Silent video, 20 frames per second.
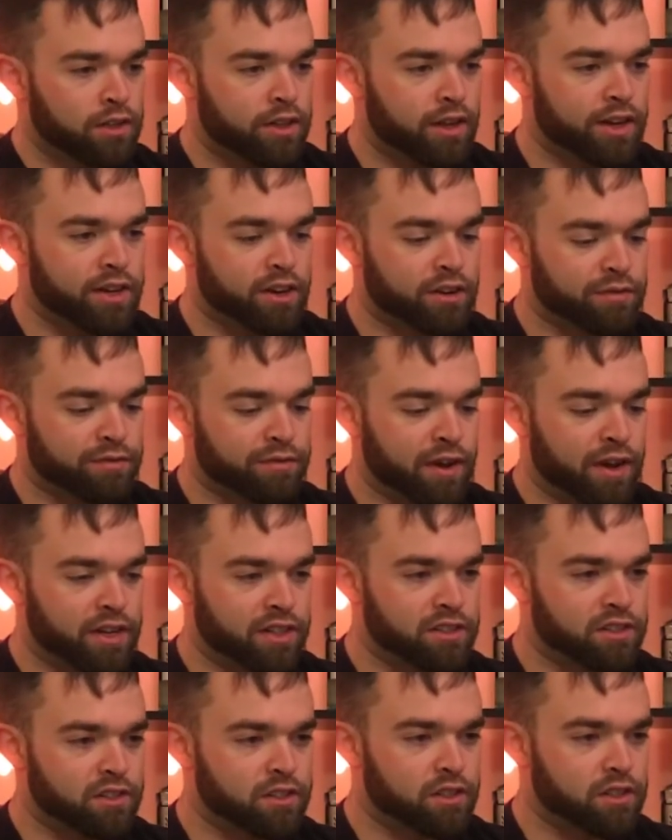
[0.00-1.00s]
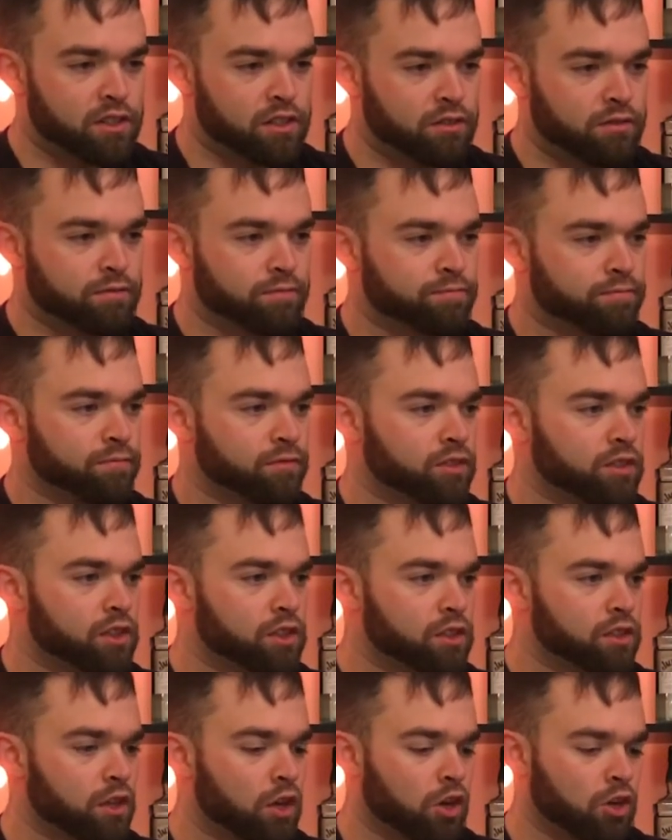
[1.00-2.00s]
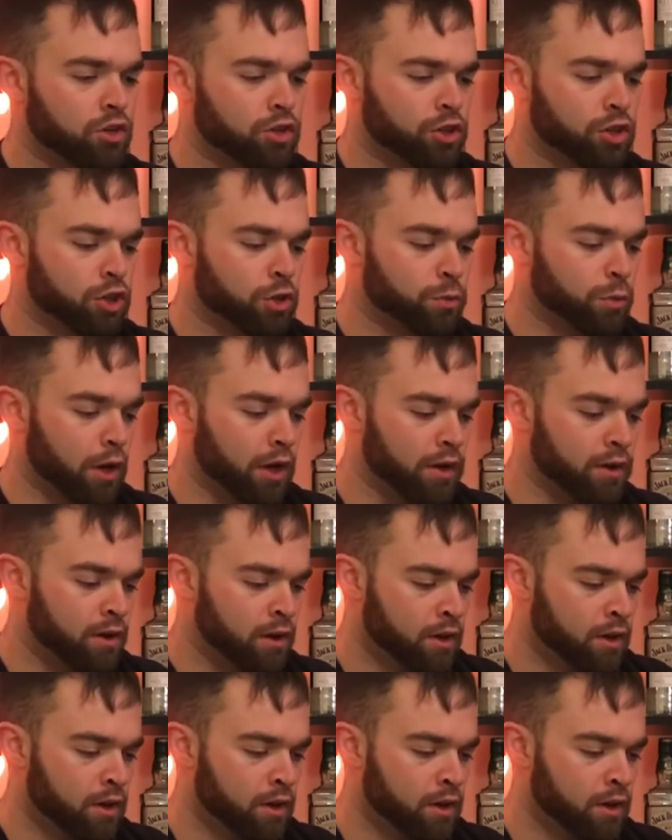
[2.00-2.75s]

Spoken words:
in your face, all in a good way.